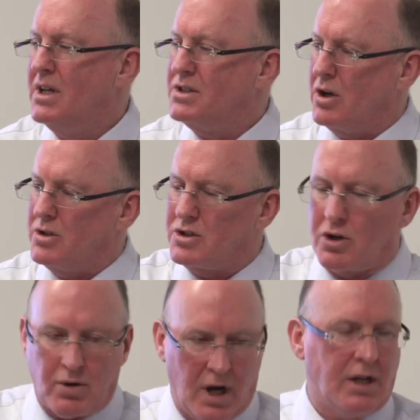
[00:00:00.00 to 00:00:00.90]
So it's
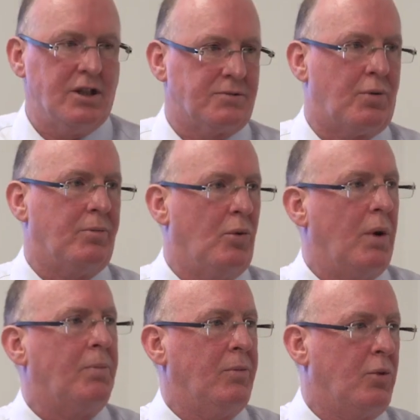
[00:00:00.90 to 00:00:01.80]
created this problem
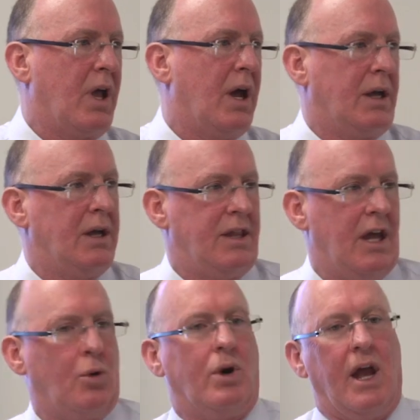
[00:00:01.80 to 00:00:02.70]
where people can't get the
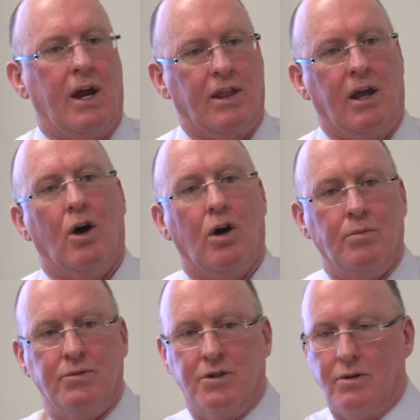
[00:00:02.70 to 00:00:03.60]
equity out of their
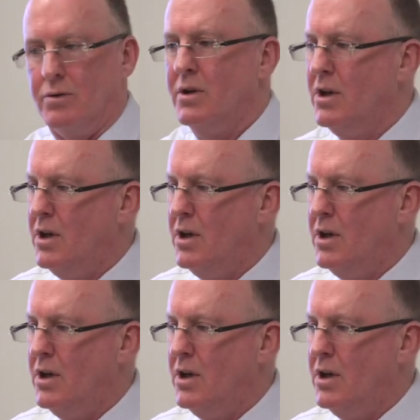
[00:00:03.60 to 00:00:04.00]
home to